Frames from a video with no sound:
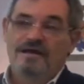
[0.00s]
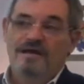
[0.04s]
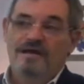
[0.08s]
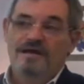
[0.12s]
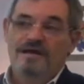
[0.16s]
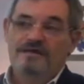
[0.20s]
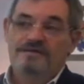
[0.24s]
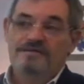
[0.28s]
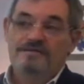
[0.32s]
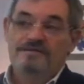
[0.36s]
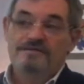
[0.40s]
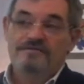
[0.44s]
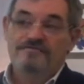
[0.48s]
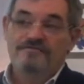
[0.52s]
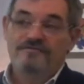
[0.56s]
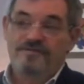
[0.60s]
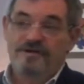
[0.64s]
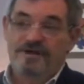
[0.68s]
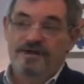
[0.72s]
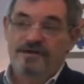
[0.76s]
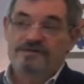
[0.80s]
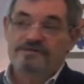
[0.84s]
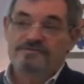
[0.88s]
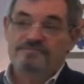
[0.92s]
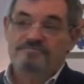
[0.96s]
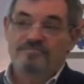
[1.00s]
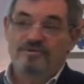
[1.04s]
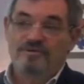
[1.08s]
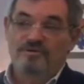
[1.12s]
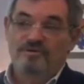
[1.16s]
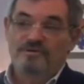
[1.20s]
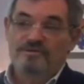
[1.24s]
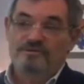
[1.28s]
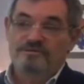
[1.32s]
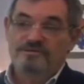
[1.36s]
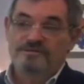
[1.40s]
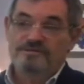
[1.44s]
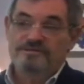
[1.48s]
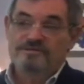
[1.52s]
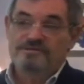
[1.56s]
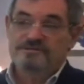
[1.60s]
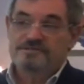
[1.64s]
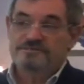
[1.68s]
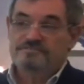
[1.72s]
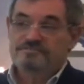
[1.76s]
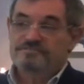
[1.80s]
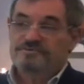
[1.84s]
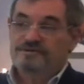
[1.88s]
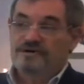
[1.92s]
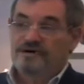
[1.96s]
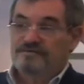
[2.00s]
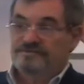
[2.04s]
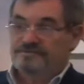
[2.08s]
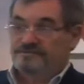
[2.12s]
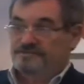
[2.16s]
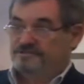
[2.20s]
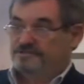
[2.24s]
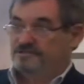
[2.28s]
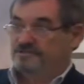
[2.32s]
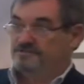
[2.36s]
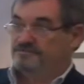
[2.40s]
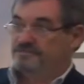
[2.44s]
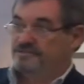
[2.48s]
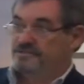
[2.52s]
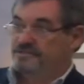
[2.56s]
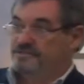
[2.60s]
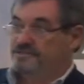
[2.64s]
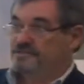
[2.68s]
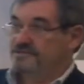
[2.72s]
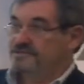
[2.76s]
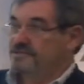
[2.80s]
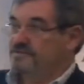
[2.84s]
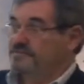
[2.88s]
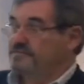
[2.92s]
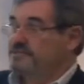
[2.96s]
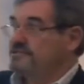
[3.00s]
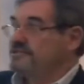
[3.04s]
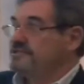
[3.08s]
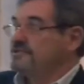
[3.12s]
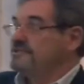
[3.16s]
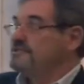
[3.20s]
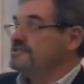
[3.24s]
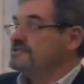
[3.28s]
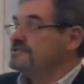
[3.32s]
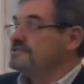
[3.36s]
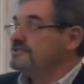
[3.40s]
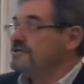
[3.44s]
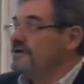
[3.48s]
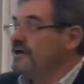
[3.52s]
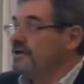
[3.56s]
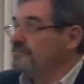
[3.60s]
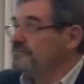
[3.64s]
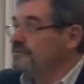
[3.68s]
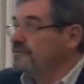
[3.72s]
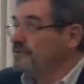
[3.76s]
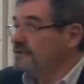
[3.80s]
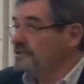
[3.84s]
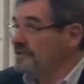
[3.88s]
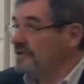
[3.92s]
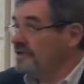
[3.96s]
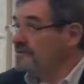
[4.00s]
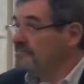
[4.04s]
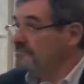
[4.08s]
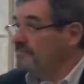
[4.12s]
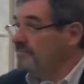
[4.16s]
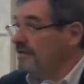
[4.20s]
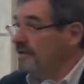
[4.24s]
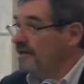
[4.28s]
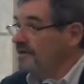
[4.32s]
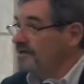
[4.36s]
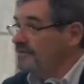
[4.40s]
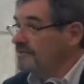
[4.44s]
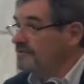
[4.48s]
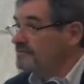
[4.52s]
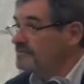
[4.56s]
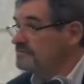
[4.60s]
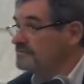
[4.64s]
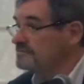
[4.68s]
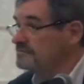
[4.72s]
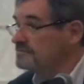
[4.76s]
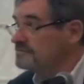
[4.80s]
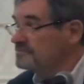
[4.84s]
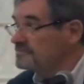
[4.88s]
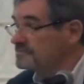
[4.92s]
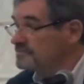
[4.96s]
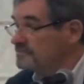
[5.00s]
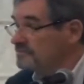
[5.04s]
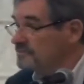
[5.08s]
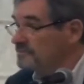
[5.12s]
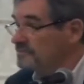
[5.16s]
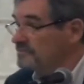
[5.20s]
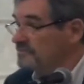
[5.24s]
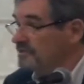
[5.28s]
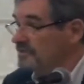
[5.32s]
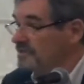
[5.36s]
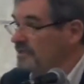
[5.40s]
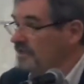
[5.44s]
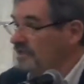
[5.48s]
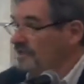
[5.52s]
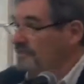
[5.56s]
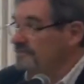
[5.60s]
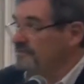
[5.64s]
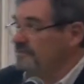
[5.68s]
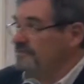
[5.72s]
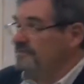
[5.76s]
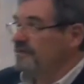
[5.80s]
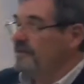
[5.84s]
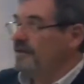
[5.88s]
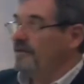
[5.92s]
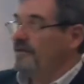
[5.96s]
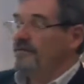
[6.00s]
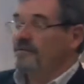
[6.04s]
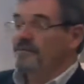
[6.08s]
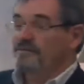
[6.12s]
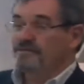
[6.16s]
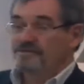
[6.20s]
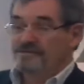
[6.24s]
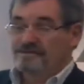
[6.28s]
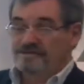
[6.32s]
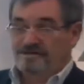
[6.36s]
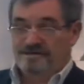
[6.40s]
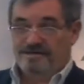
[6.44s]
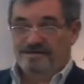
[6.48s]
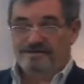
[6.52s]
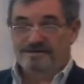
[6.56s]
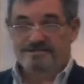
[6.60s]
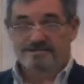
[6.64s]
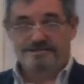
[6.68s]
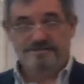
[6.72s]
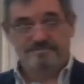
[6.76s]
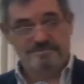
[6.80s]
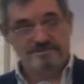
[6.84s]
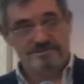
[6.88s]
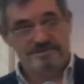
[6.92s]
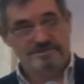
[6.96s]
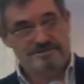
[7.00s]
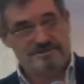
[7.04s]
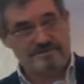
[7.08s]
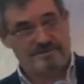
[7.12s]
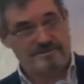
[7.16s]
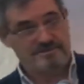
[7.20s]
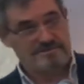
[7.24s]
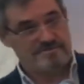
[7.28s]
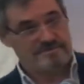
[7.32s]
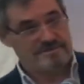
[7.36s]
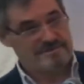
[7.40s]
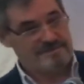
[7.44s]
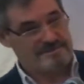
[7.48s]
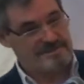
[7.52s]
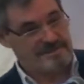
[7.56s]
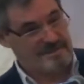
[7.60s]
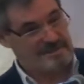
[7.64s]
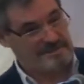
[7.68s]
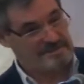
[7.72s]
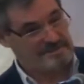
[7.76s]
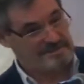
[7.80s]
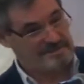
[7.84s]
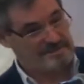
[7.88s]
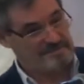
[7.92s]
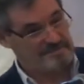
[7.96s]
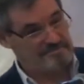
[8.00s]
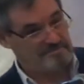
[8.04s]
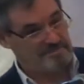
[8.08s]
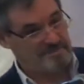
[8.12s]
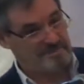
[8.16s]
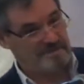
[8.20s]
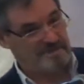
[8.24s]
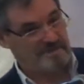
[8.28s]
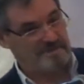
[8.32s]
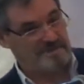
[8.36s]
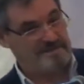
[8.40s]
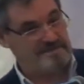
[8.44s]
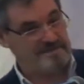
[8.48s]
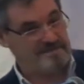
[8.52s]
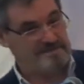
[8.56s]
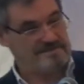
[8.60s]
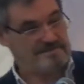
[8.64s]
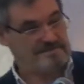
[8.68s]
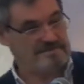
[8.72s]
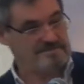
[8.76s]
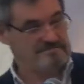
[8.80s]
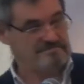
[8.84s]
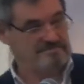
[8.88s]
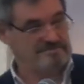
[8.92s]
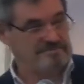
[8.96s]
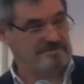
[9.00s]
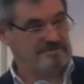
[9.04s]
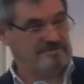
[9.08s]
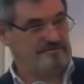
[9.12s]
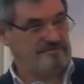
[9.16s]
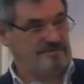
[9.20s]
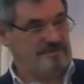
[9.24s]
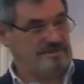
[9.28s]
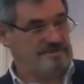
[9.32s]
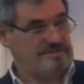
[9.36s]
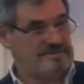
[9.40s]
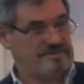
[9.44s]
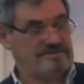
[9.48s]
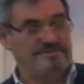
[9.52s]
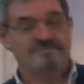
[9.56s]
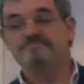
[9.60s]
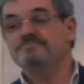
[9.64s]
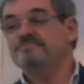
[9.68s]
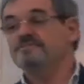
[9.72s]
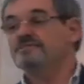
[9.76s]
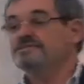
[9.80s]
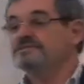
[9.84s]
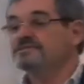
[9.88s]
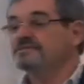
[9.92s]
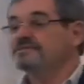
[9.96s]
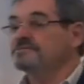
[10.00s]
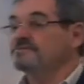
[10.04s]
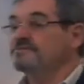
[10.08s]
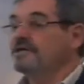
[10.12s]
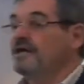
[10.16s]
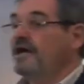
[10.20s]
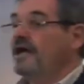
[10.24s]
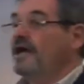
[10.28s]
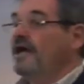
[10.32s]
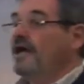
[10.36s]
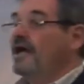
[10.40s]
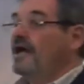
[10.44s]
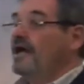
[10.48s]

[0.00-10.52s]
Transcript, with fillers: And in fact, Paul did some prophecy readings in which he described what that battle would be like. Yes, it would start with tanks and planes and progress to missiles